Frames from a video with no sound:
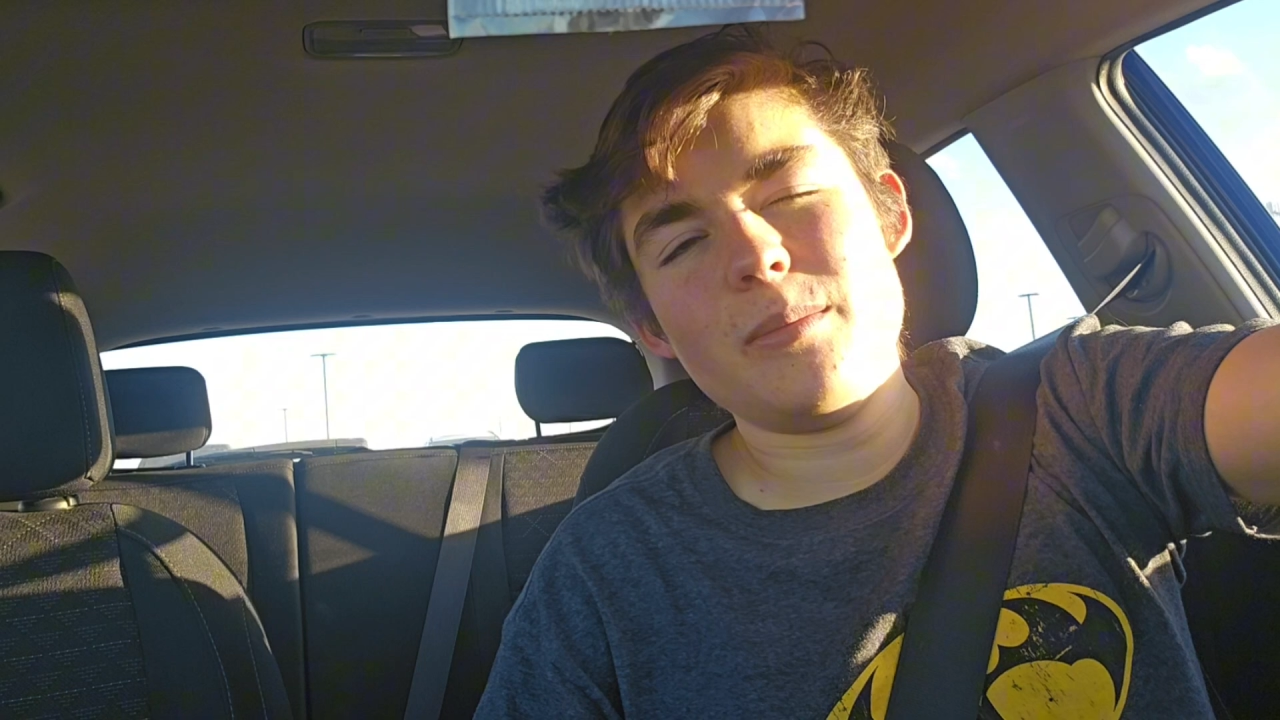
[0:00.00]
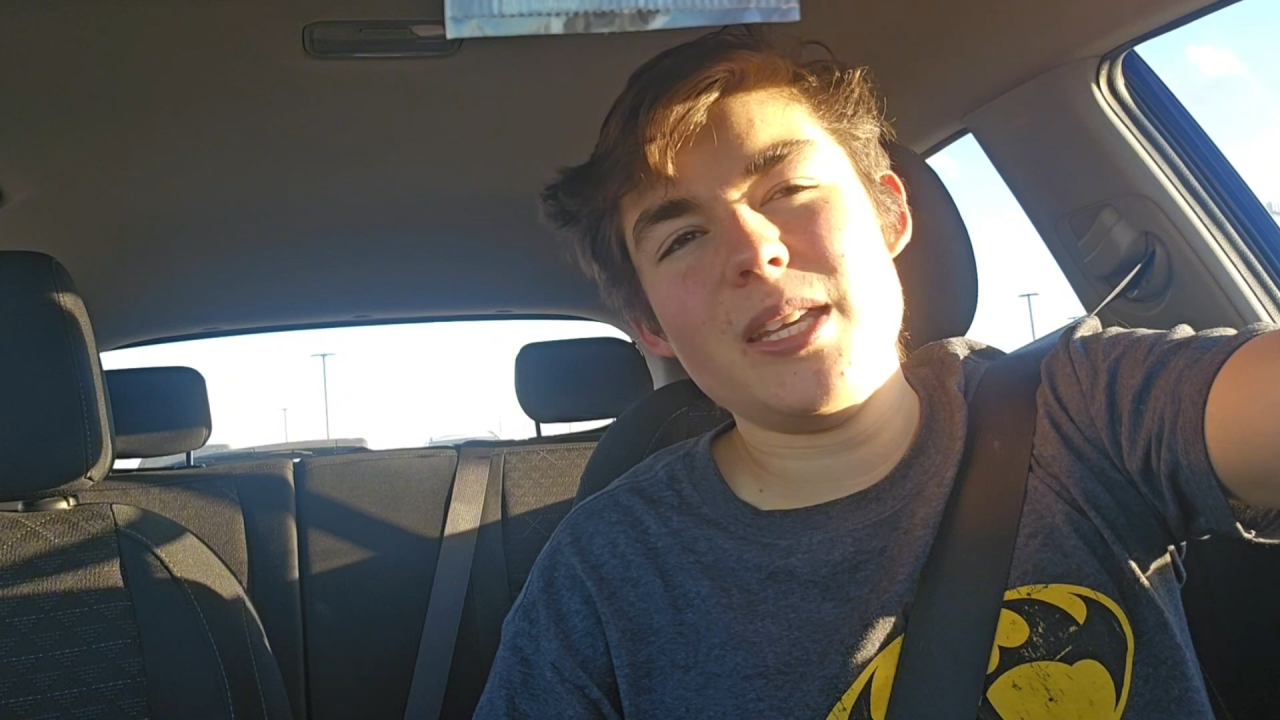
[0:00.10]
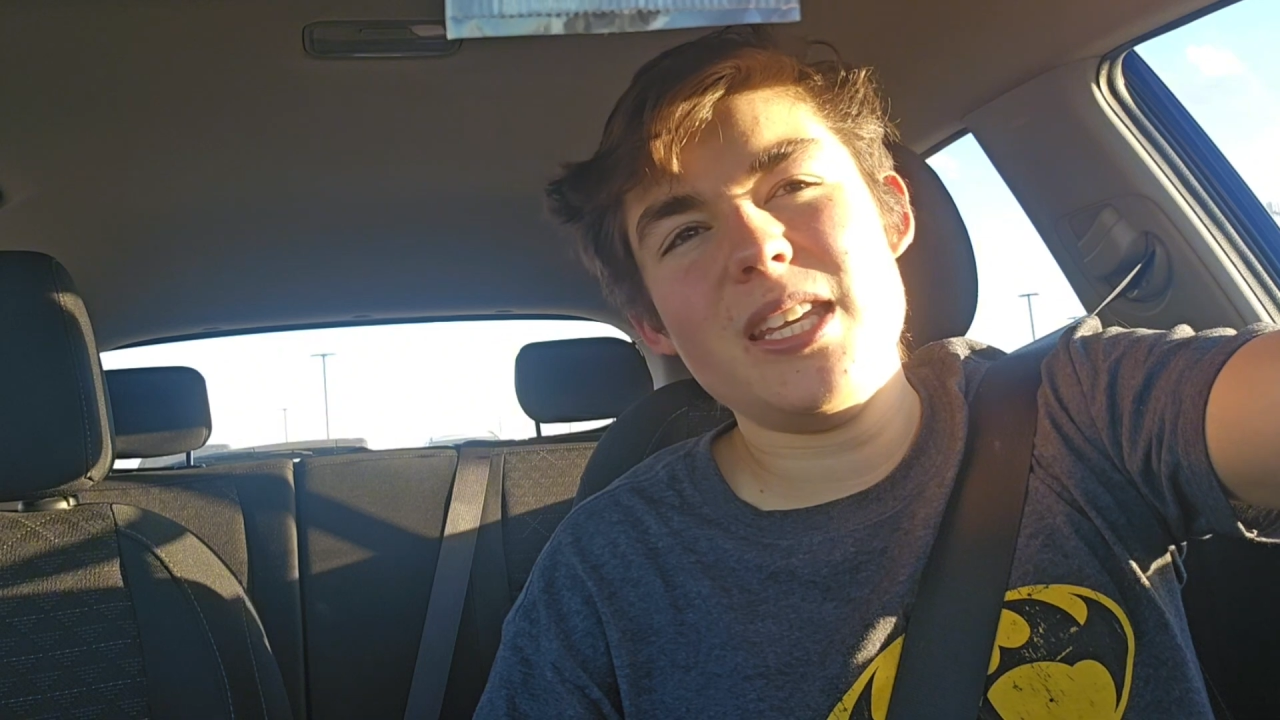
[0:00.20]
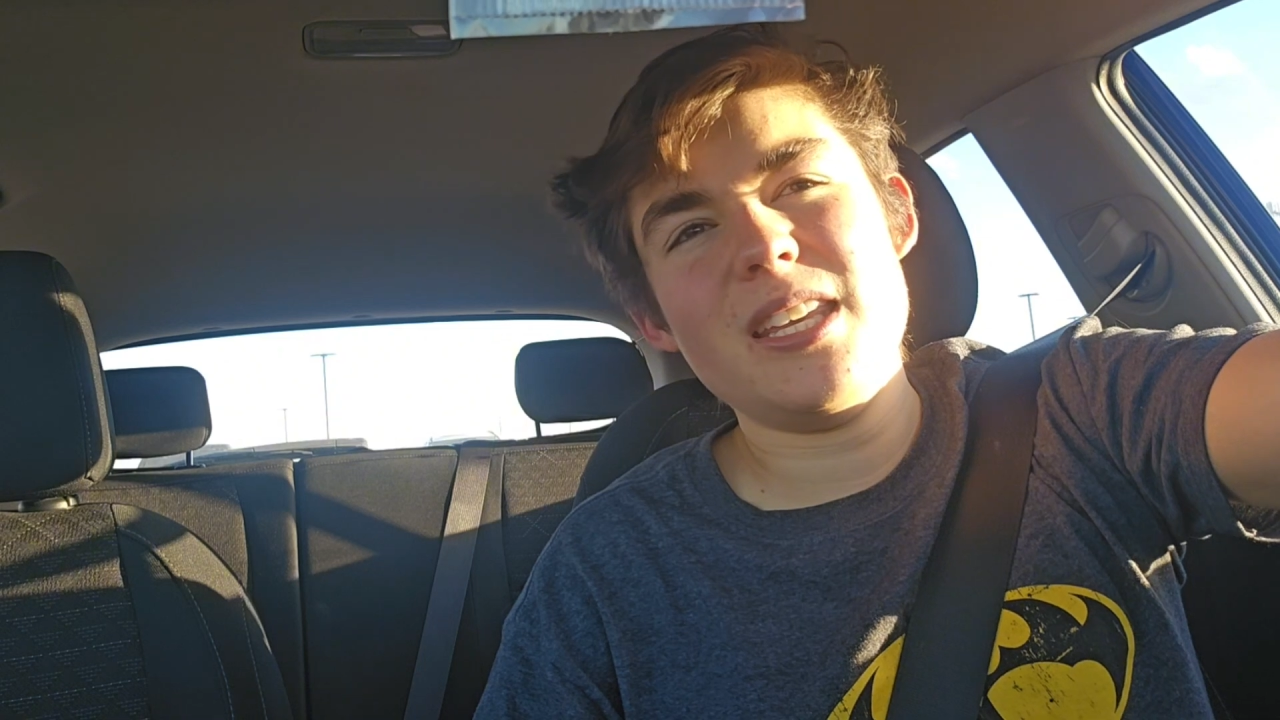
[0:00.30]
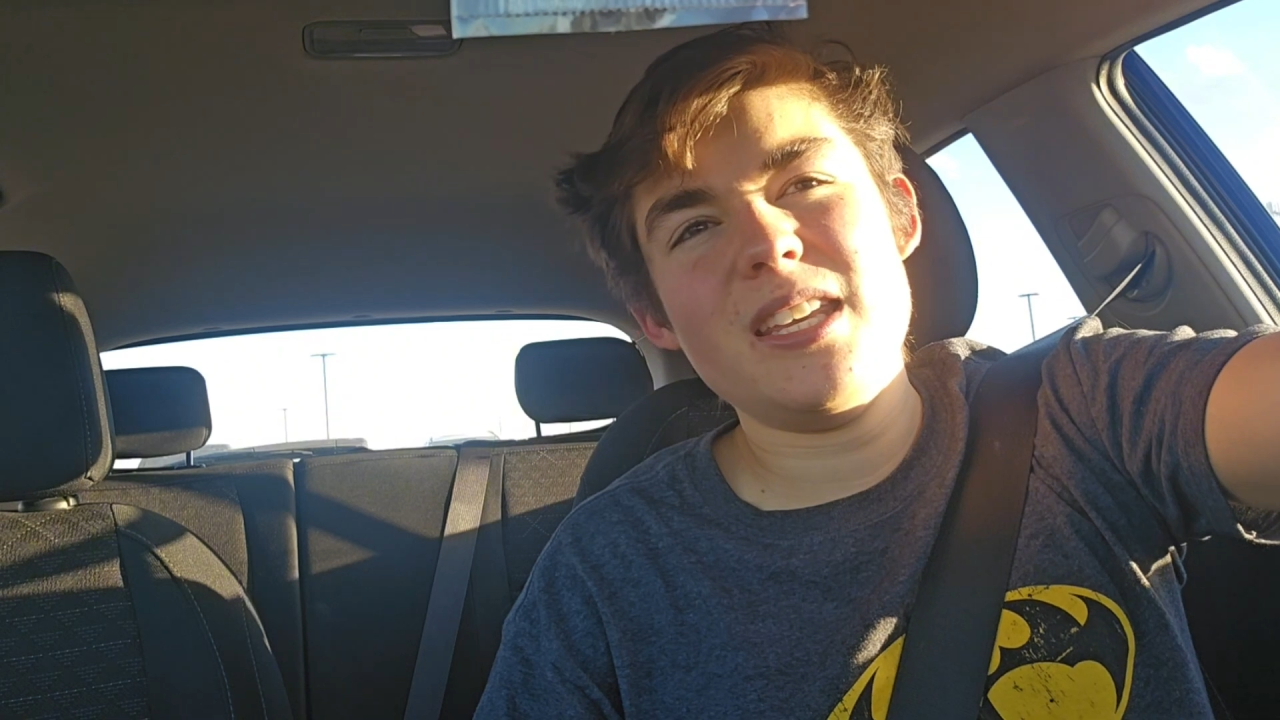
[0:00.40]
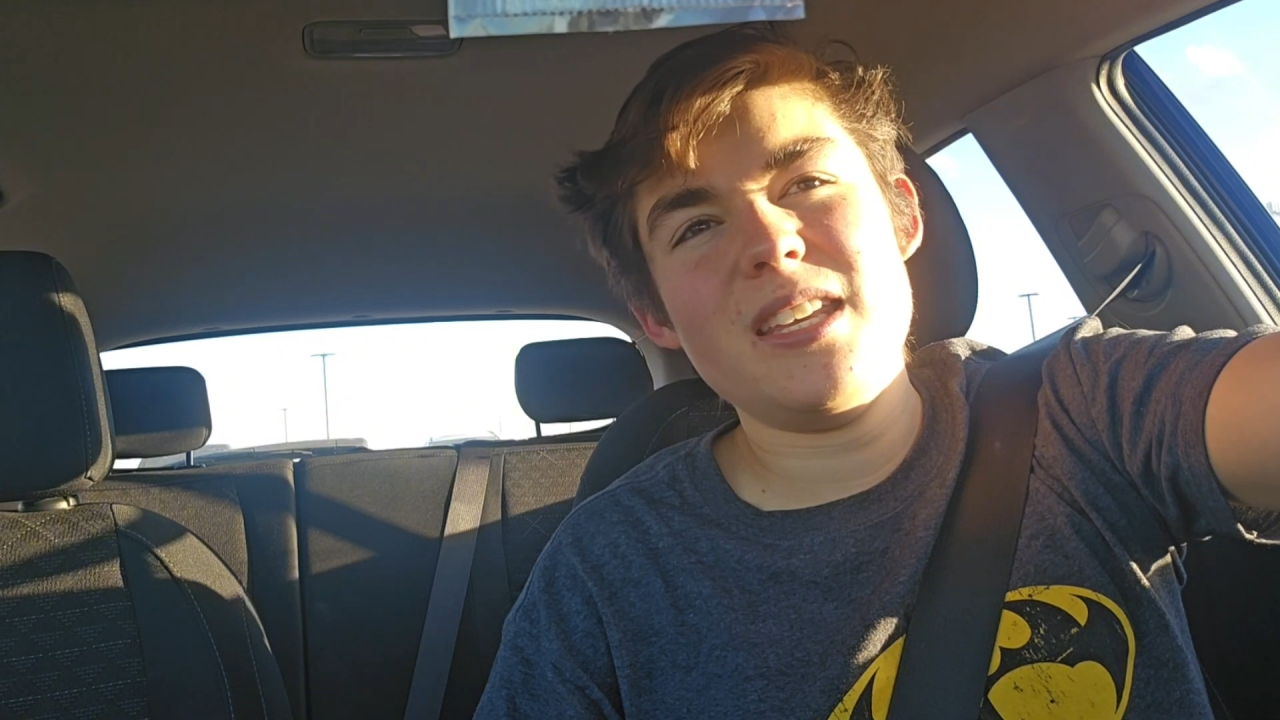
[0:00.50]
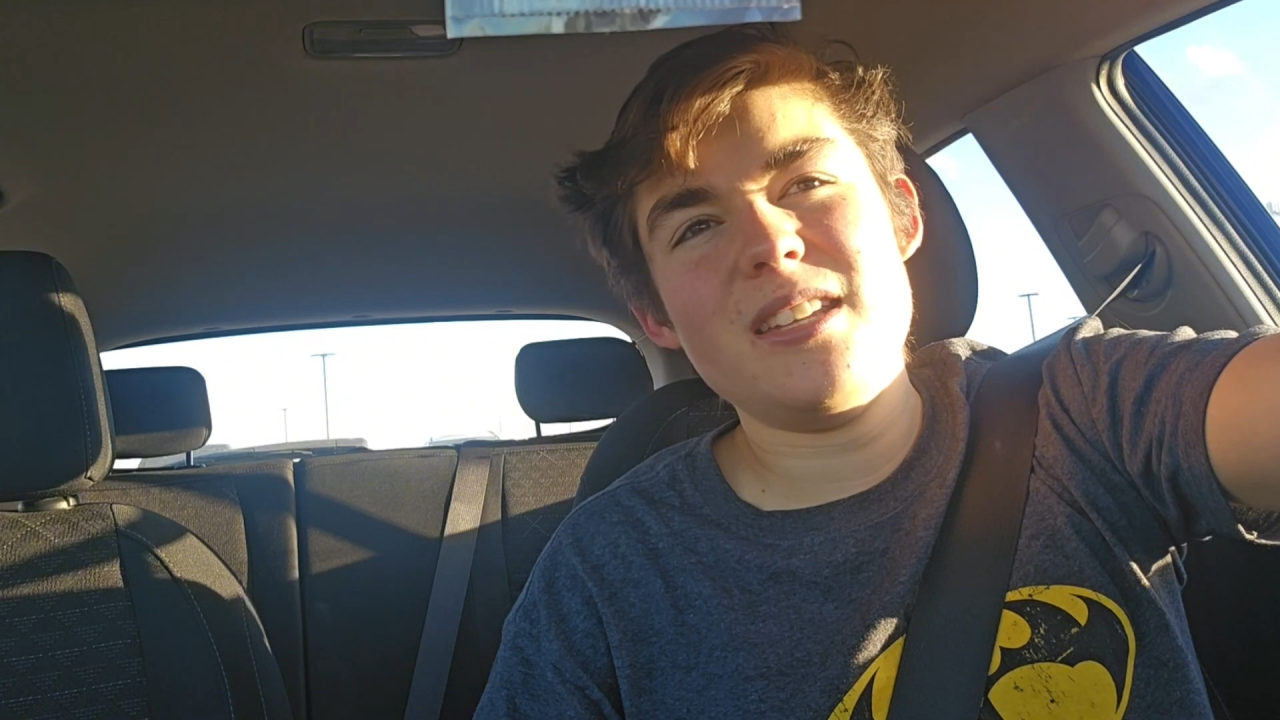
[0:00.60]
be